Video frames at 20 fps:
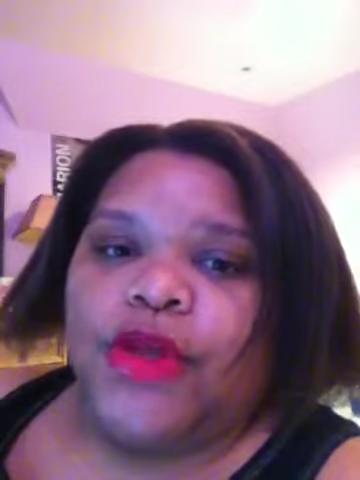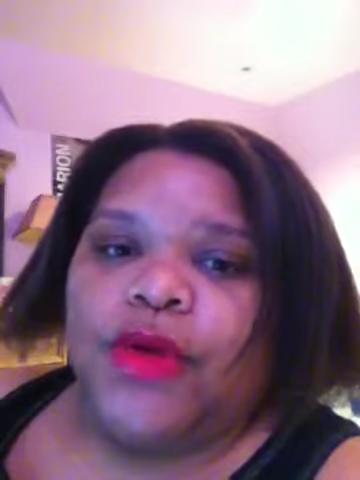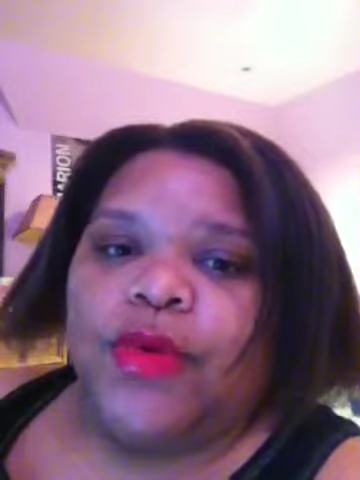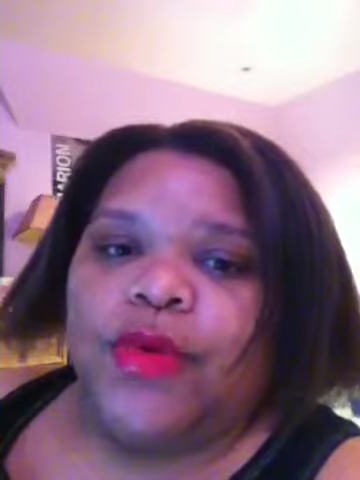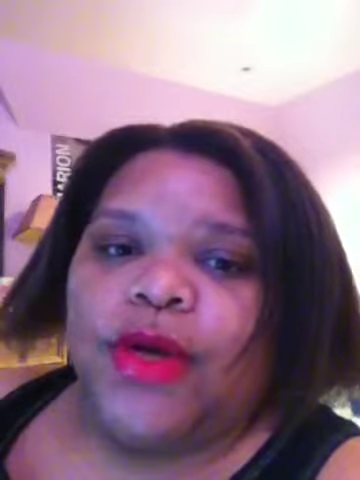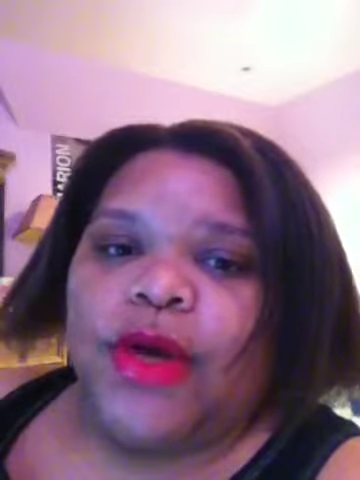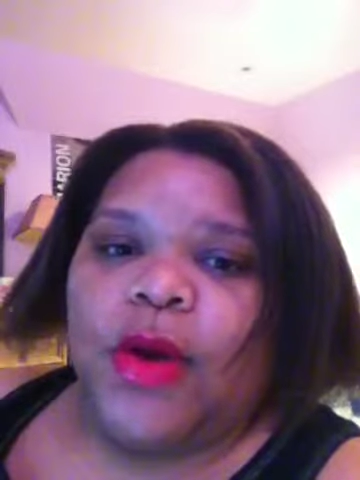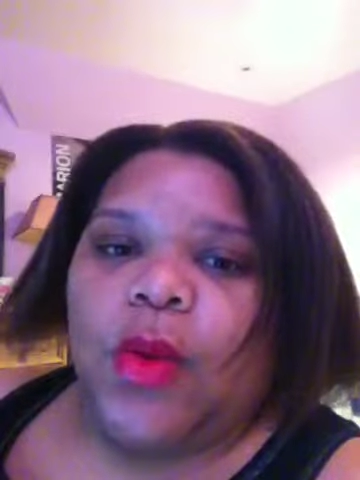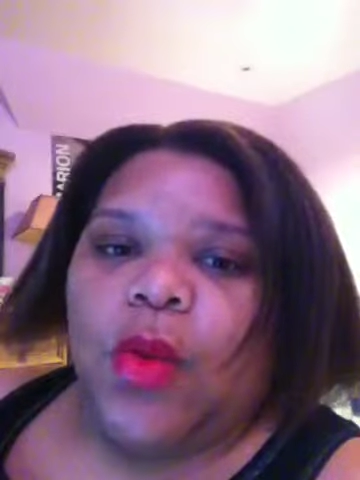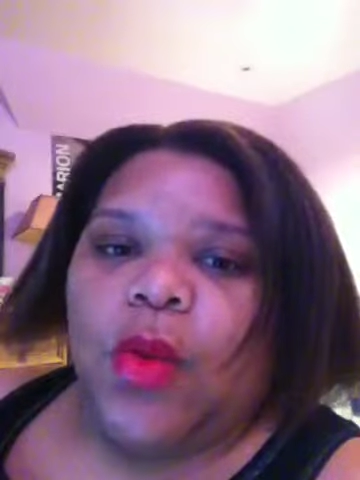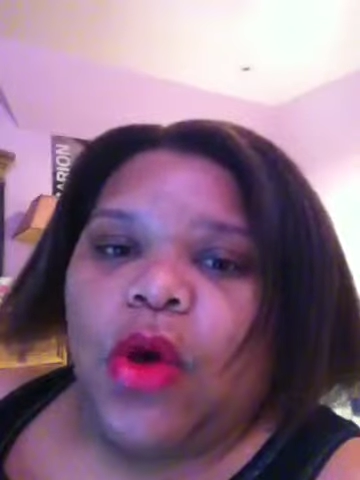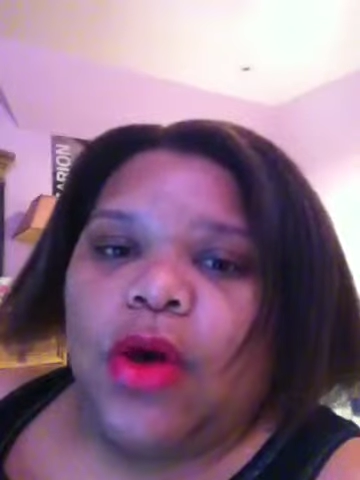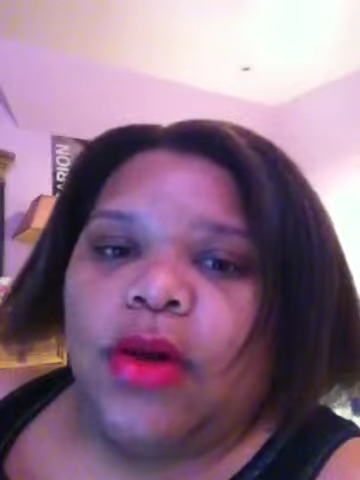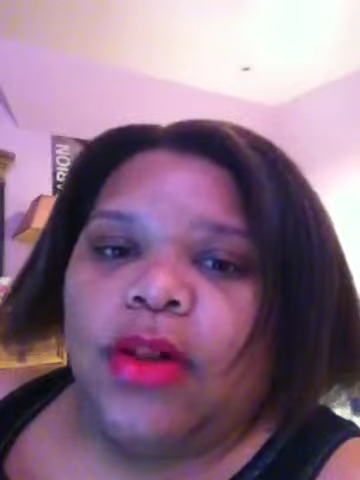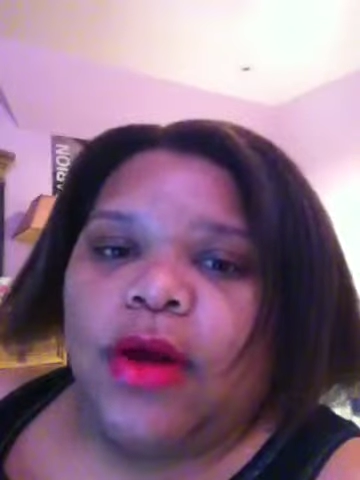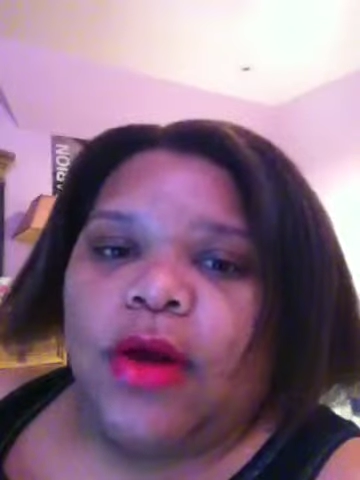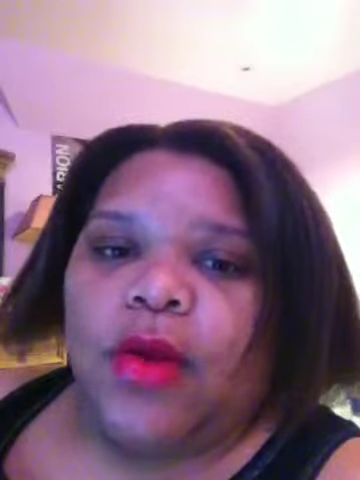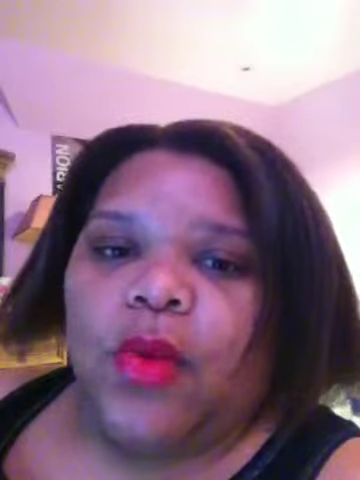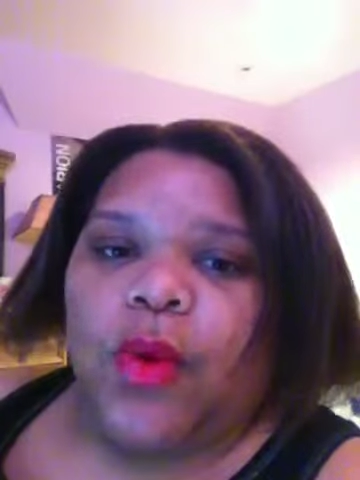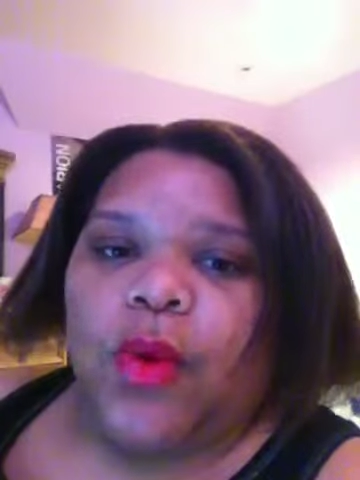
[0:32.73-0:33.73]
you would get
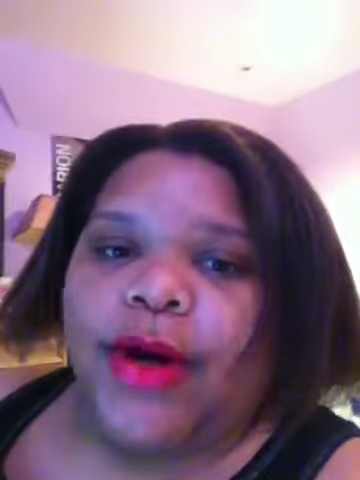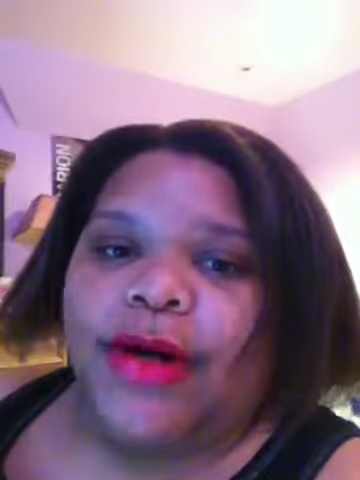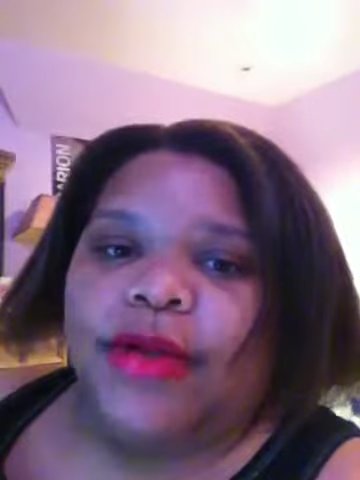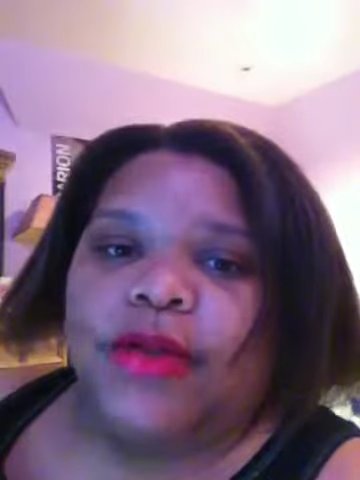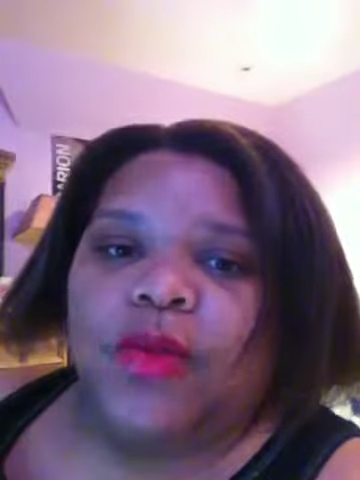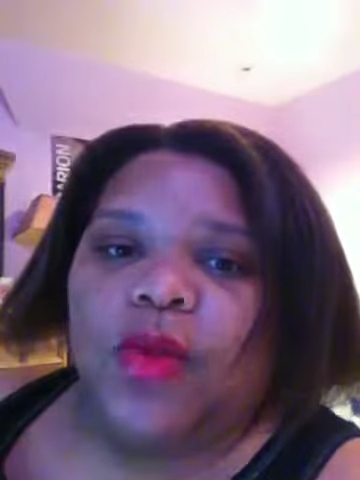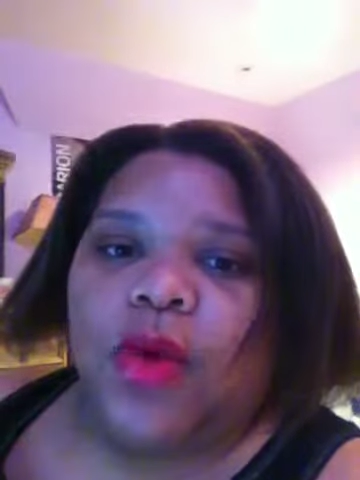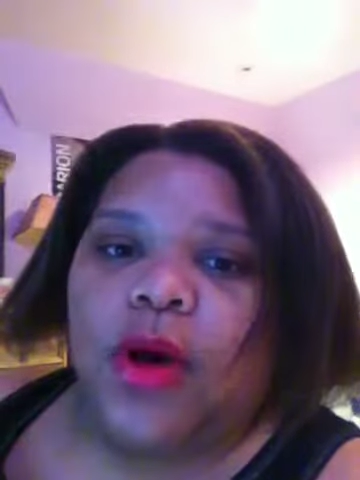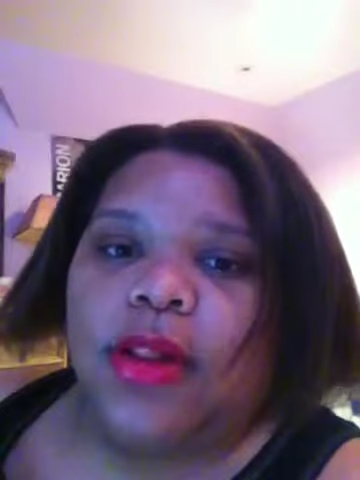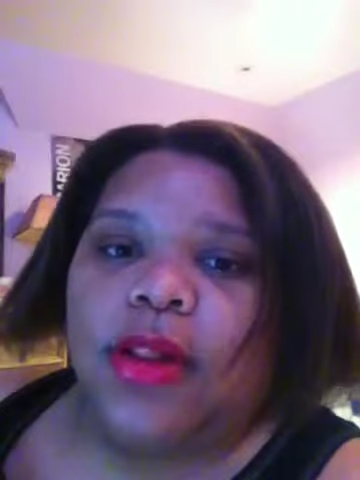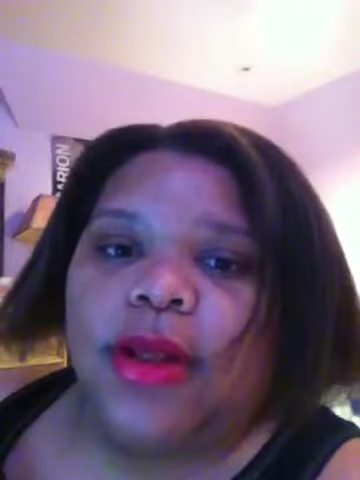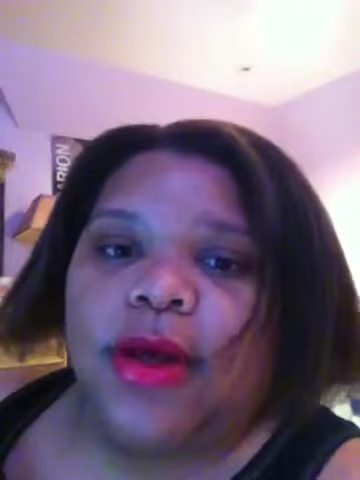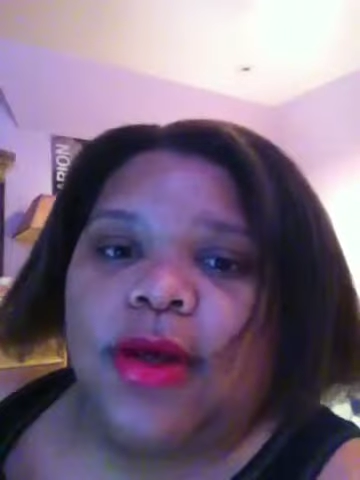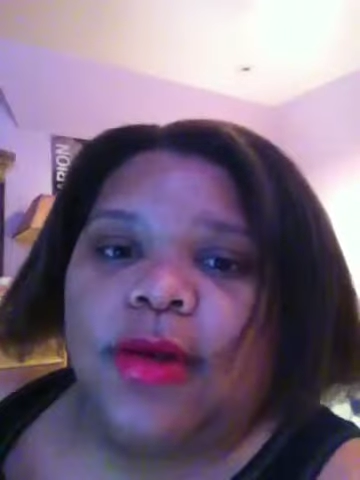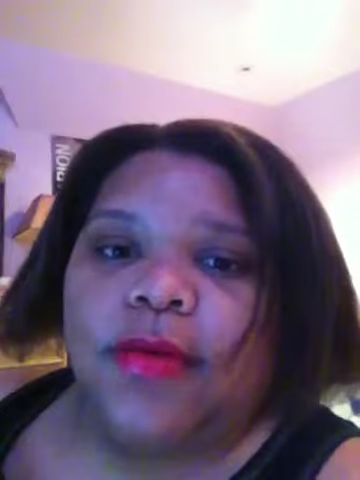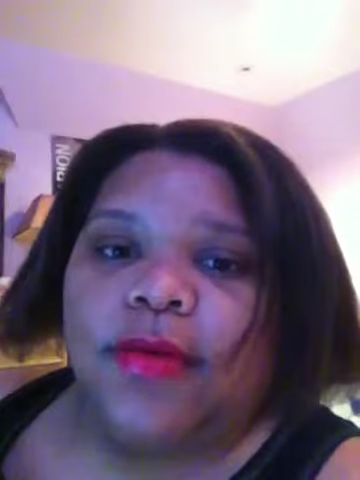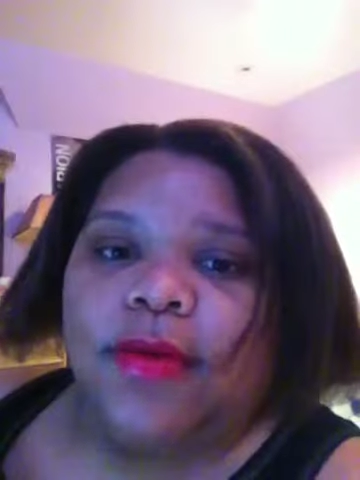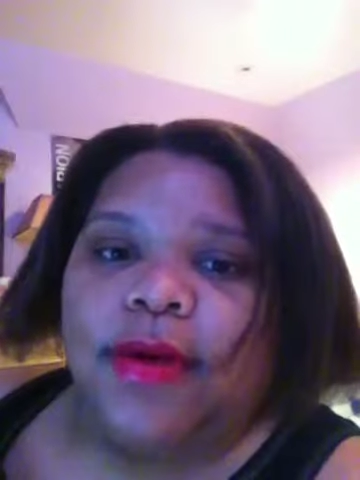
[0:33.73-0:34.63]
Warlow. Where's Warlow?